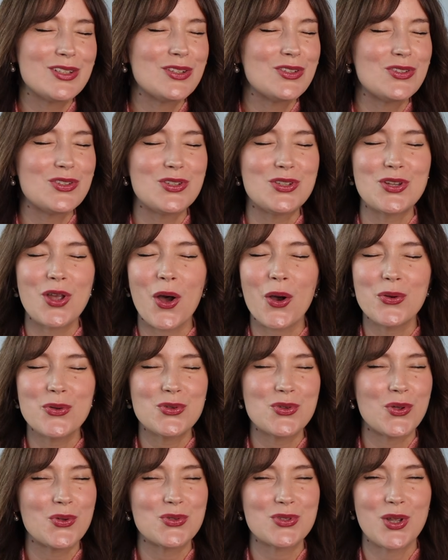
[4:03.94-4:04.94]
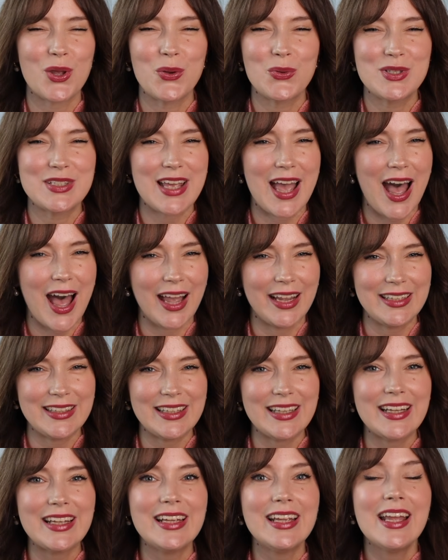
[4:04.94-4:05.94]
so
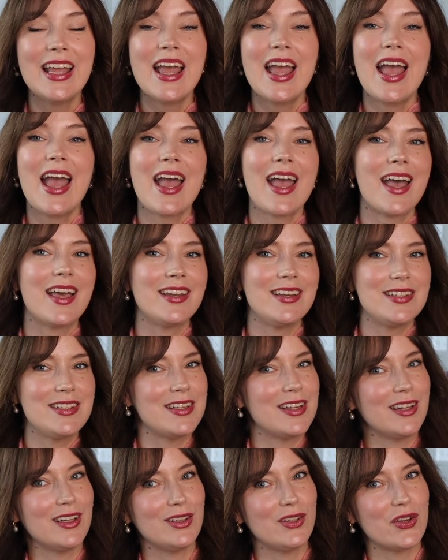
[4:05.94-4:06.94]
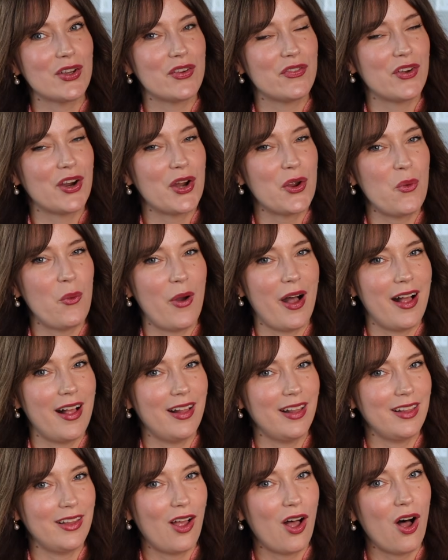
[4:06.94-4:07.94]
tiny, and it didn't look very
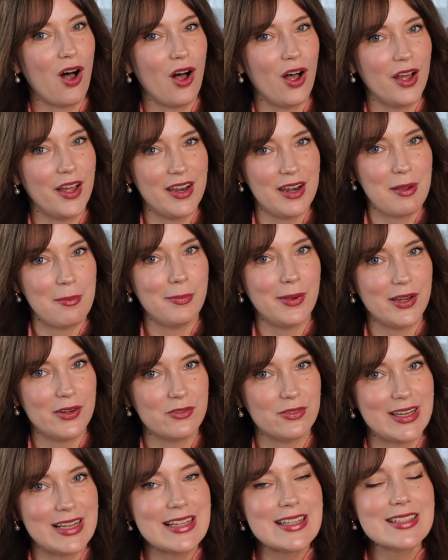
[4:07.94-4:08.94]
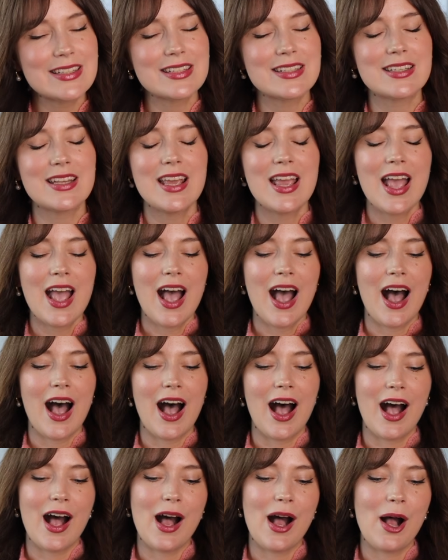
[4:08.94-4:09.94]
well on my wrist.
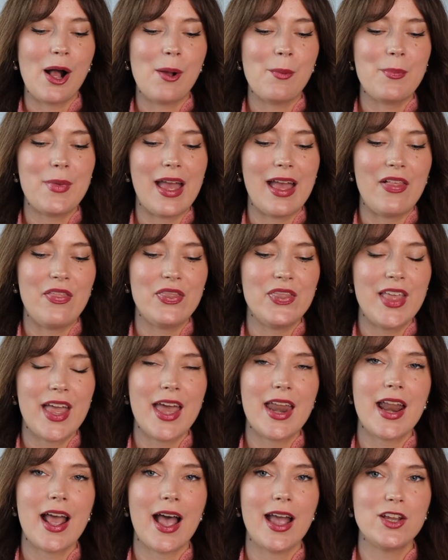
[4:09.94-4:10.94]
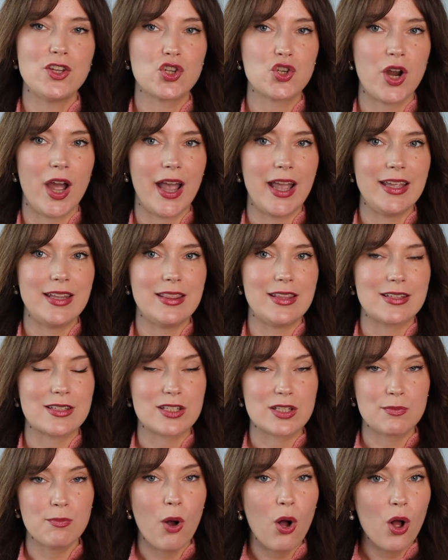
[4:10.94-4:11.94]
And then I tried the
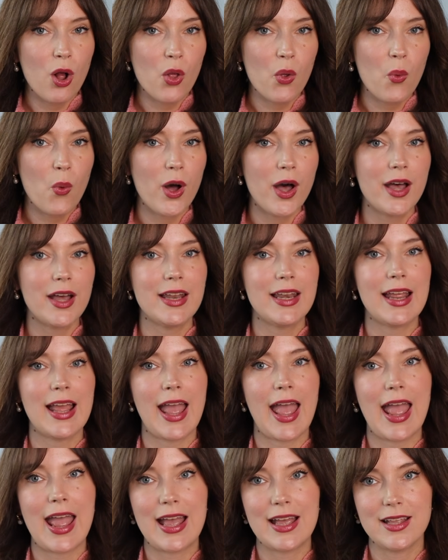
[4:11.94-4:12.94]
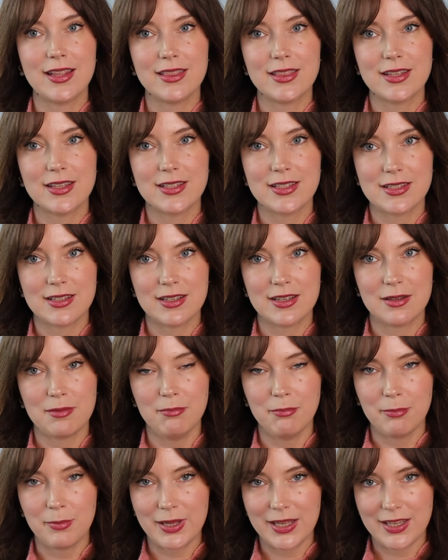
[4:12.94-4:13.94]
small one and the
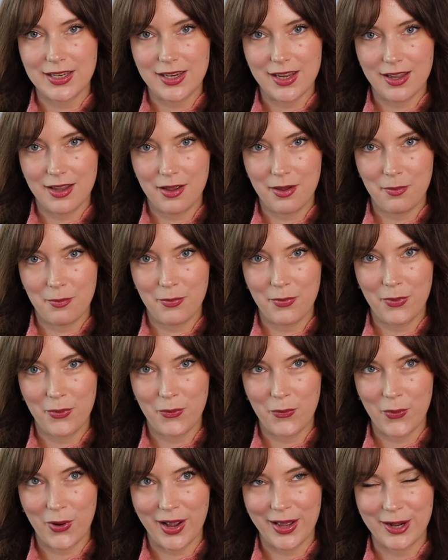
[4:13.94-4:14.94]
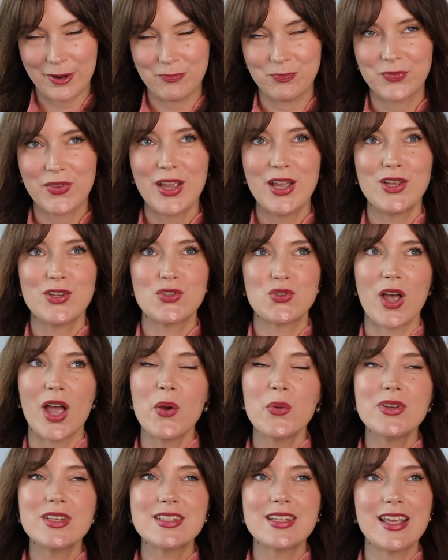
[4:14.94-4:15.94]
medium one. So
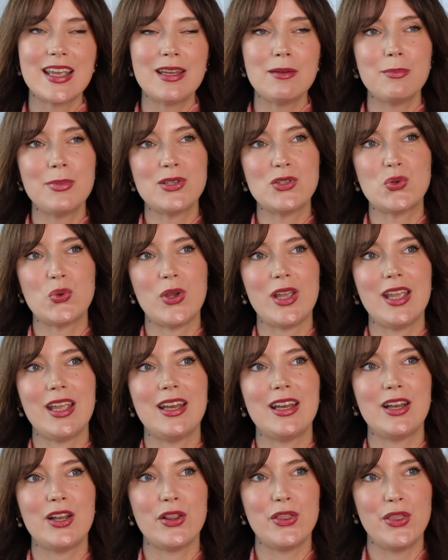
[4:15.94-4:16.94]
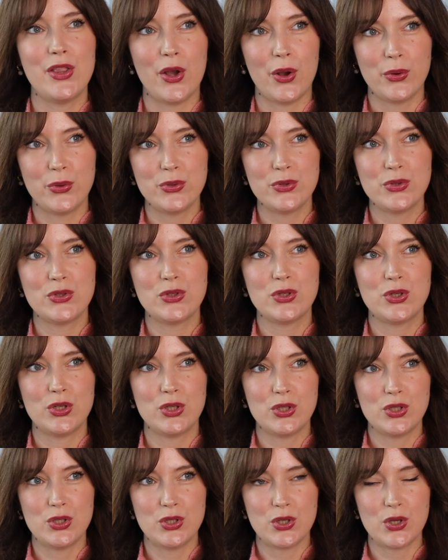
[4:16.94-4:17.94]
I was in between
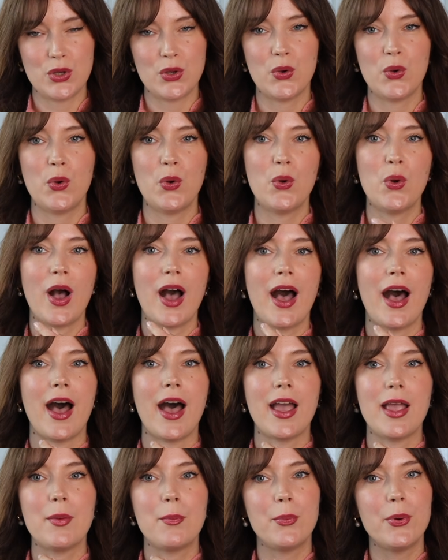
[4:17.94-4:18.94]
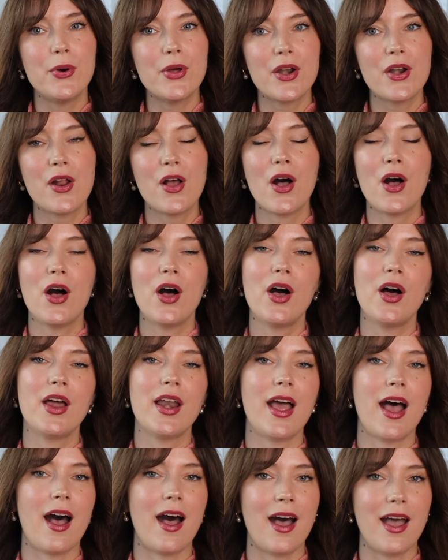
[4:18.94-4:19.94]
those two. I put it
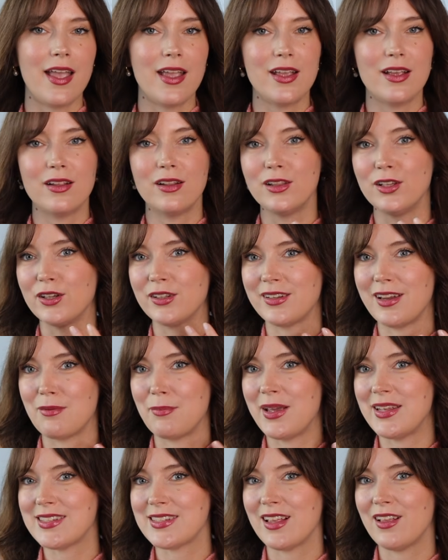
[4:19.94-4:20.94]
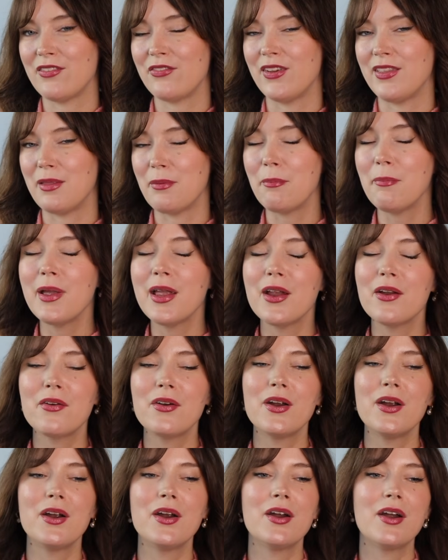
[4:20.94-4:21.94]
on, I looked at myself in the
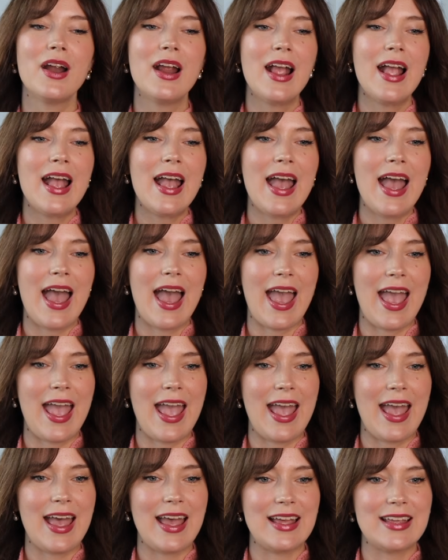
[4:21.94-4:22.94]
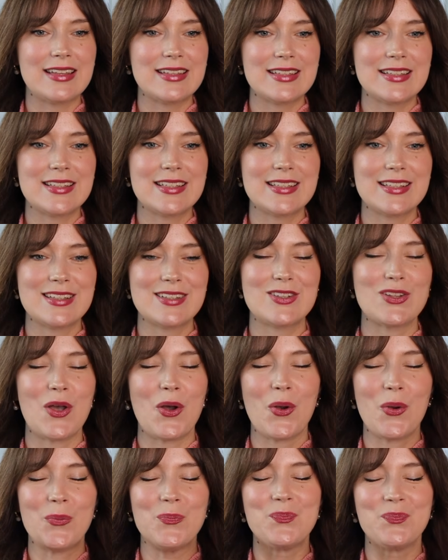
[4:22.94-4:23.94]
mirror, and
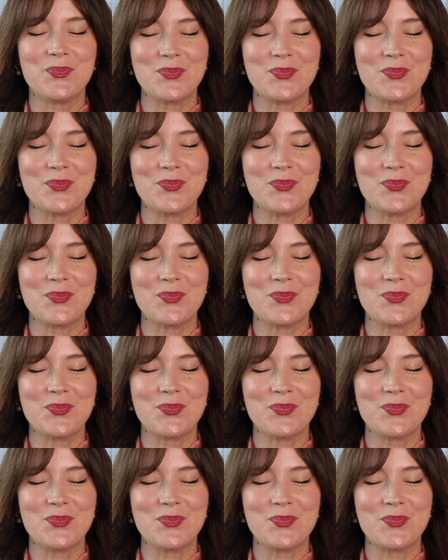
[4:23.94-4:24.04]
so